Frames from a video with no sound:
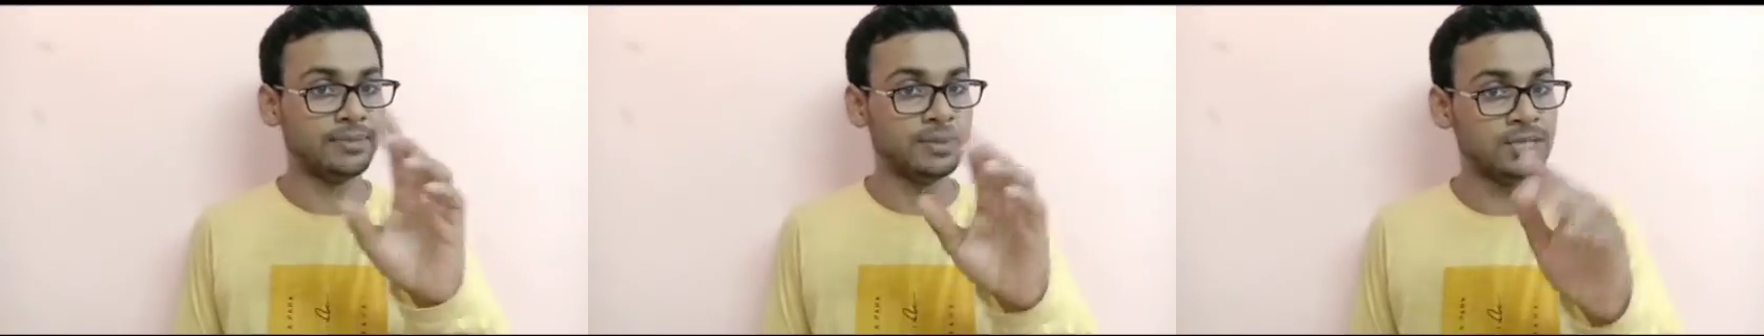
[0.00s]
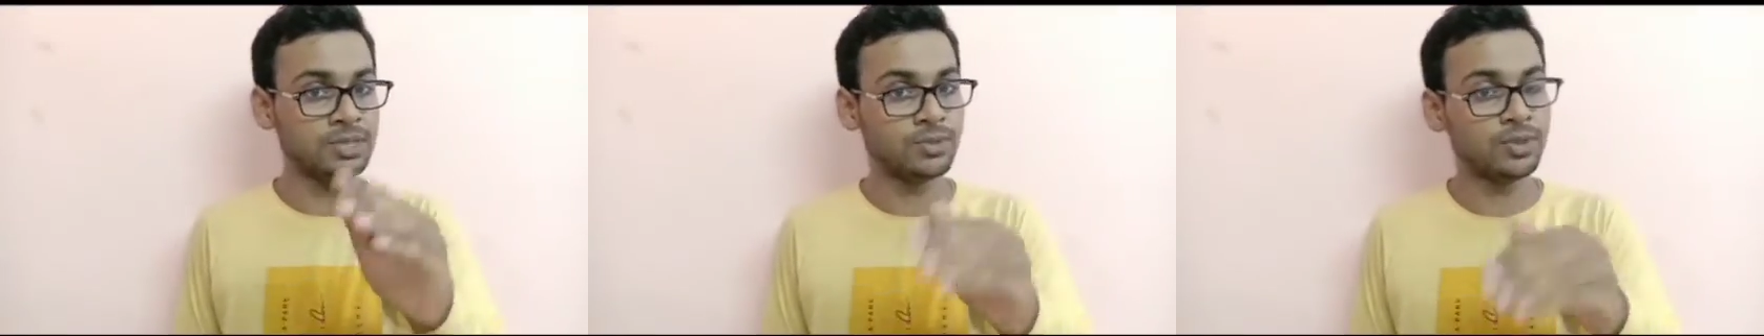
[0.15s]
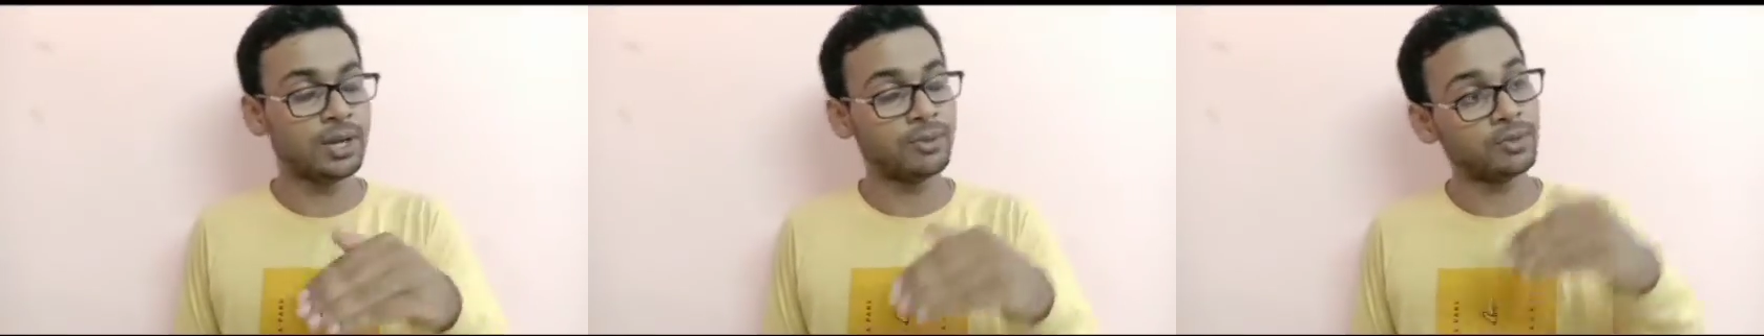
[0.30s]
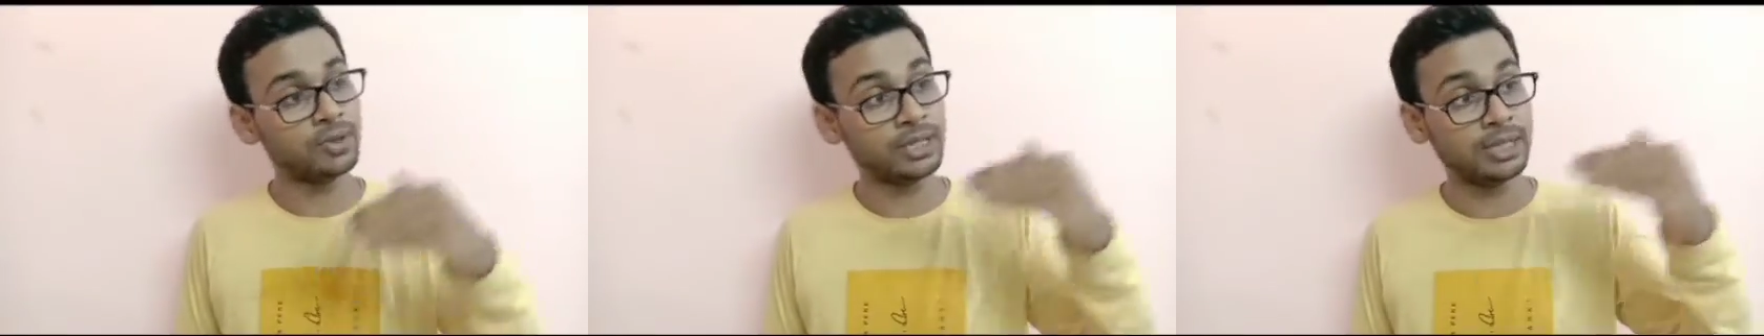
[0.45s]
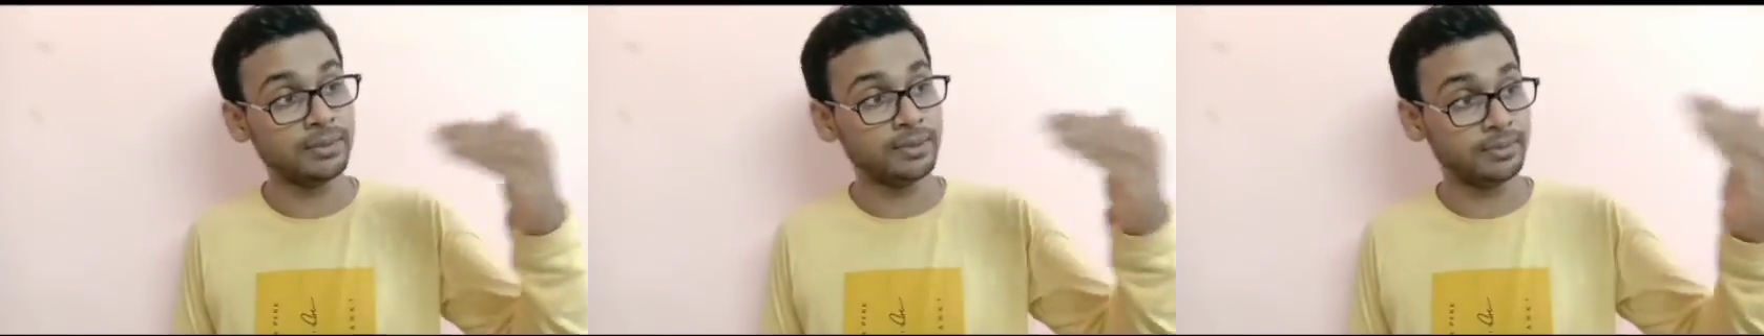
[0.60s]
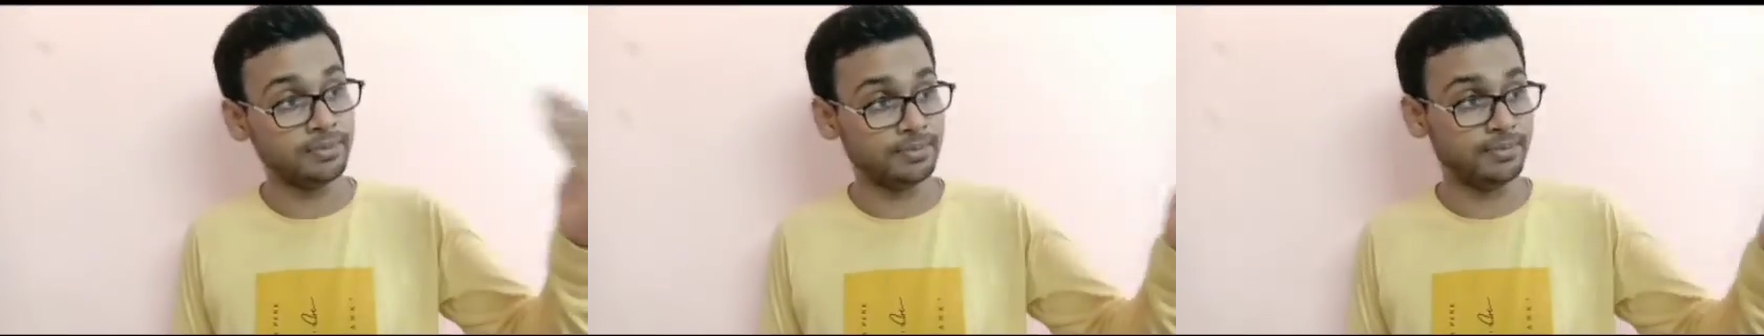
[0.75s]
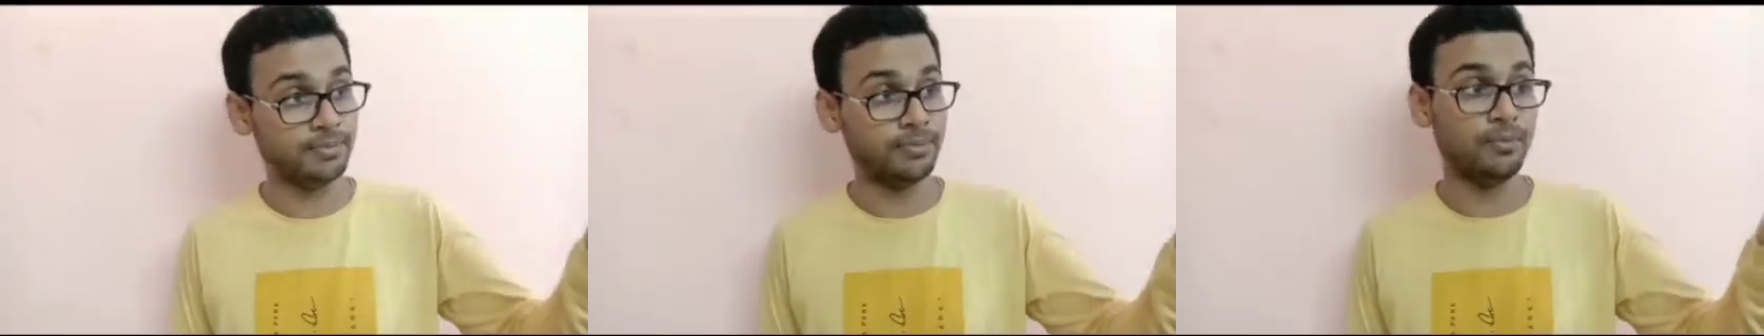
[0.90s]
we have to give
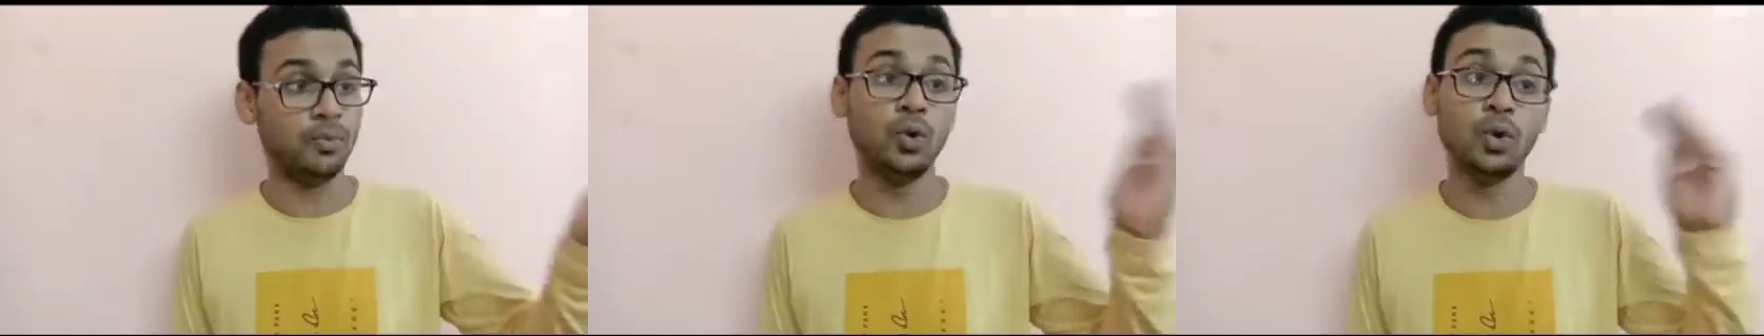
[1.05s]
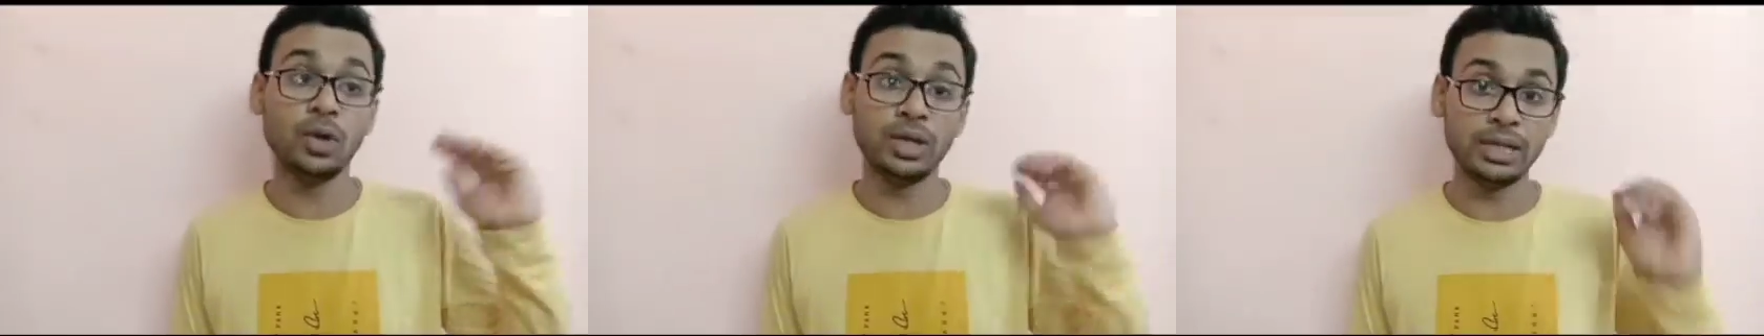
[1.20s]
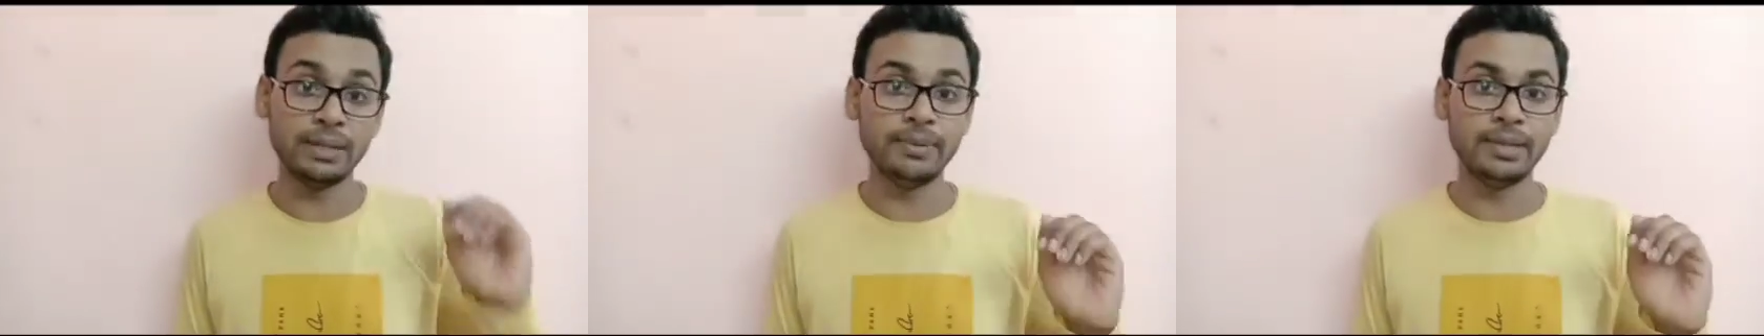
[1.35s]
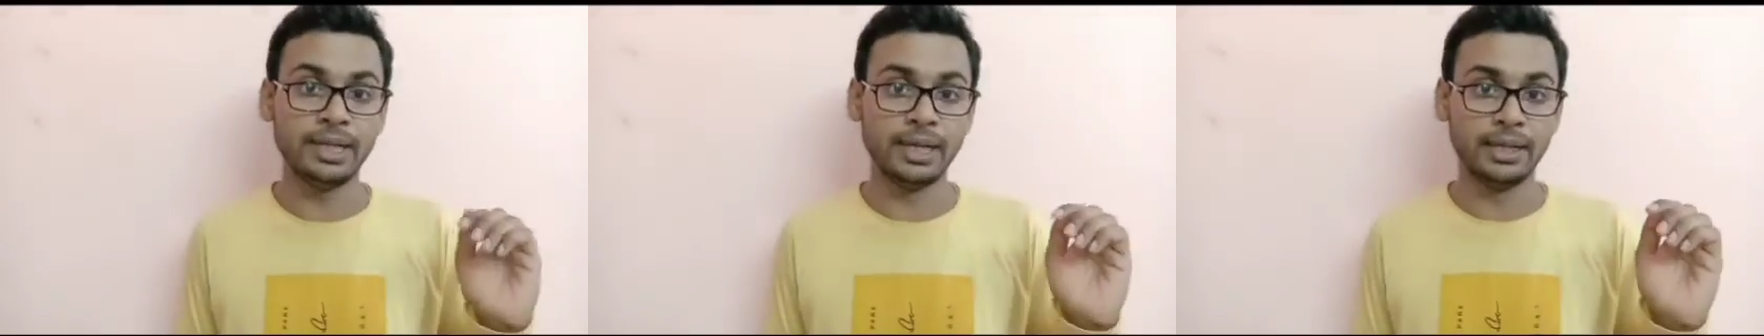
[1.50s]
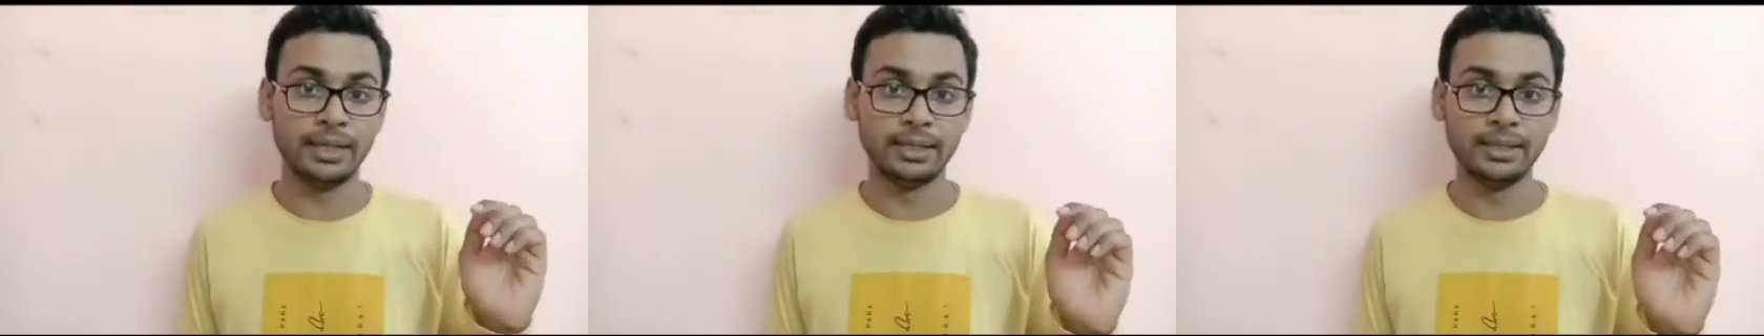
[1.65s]
more dividend